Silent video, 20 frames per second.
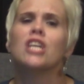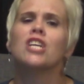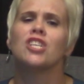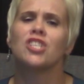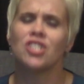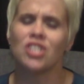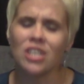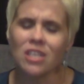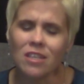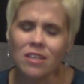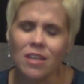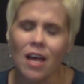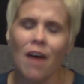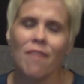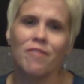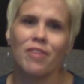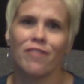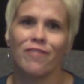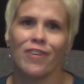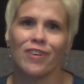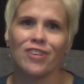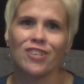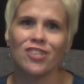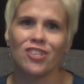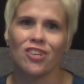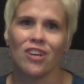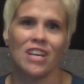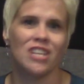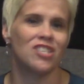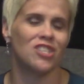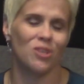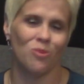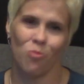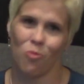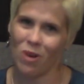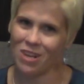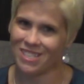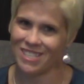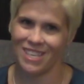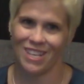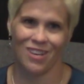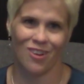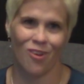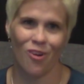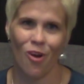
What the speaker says: She loved the furniture and she wants it in her